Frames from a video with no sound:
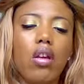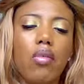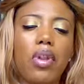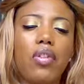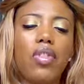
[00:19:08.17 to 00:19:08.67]

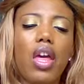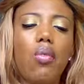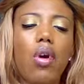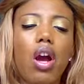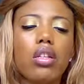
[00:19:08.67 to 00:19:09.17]
But if they
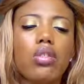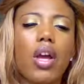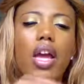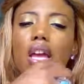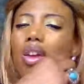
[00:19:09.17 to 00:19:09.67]
walked
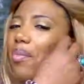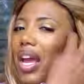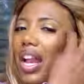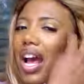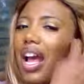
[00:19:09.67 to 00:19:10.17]
away, you
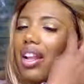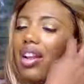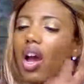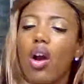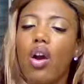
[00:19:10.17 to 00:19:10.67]
may not
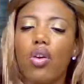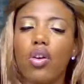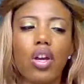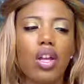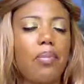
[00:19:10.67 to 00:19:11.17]
know. You
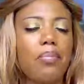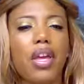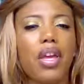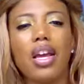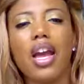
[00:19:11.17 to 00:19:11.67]
cannot
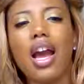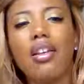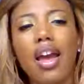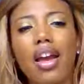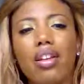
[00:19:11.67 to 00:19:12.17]
be in contact.